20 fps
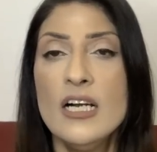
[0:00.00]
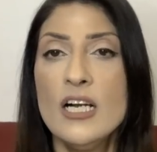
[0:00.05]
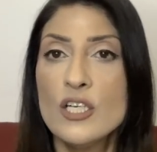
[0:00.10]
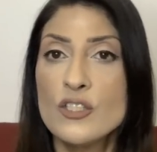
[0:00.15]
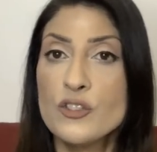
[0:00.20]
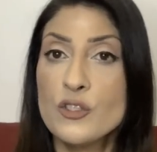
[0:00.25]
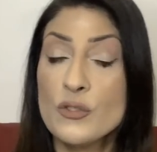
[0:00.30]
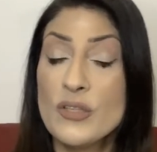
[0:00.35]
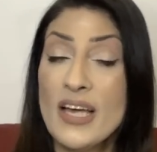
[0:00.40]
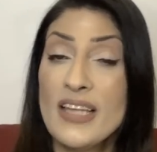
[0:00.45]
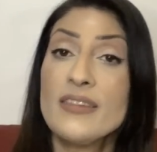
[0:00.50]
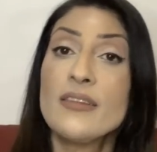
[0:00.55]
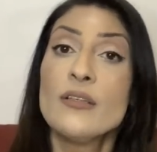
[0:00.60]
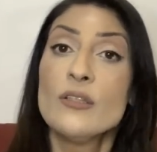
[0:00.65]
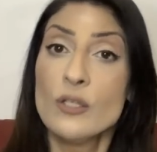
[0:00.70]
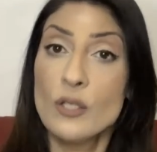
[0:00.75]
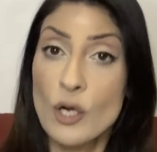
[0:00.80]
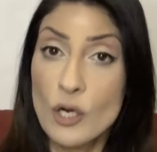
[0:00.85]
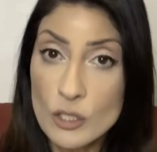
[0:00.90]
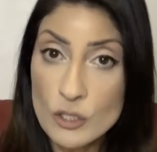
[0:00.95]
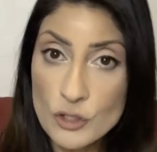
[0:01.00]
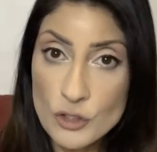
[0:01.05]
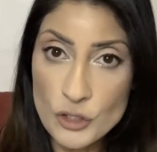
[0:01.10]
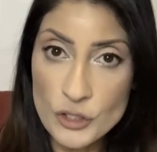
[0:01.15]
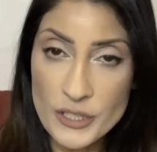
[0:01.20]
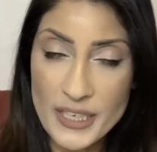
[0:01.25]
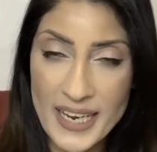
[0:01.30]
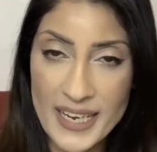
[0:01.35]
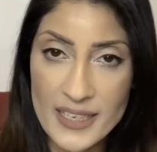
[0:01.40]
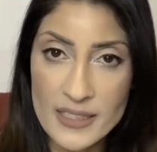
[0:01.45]
so that the larger
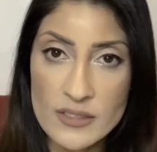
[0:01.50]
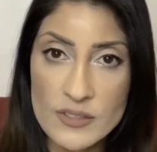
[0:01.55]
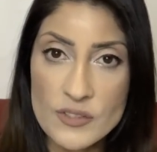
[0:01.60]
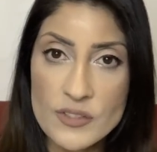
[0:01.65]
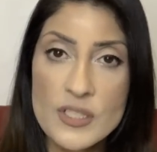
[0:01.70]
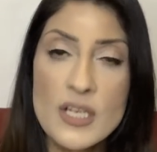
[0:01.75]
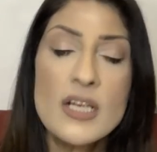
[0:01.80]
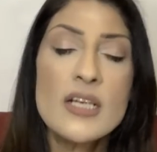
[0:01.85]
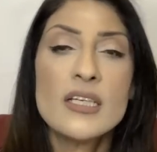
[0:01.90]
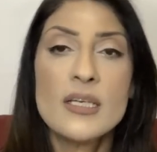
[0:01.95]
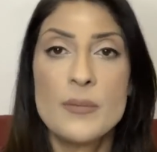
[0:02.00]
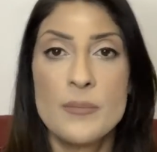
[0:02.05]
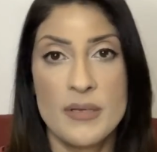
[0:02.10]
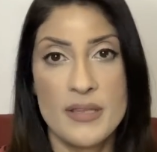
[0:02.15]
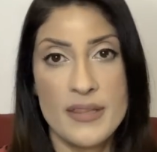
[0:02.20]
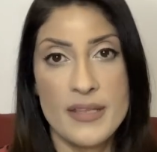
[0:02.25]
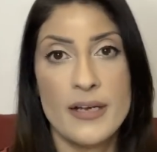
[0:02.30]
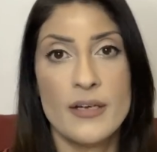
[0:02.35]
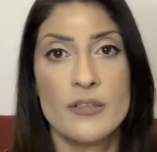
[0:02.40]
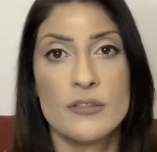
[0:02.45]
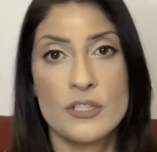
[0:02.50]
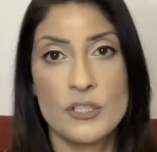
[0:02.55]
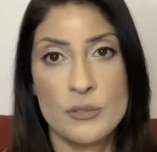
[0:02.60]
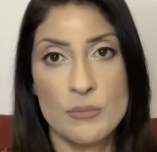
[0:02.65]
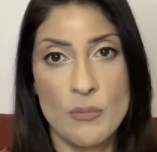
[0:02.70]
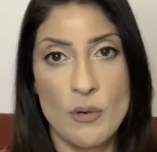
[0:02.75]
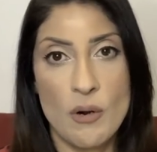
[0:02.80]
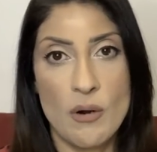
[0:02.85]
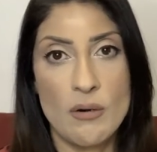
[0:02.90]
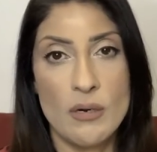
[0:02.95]
gains can be there
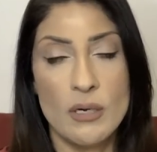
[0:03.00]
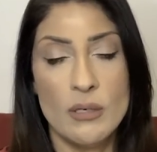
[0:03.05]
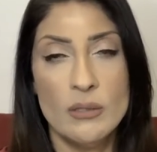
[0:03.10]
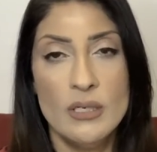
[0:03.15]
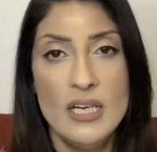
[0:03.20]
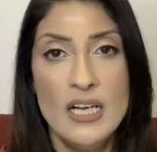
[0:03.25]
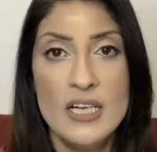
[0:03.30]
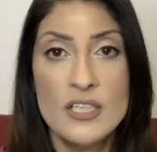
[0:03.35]
tomorrow,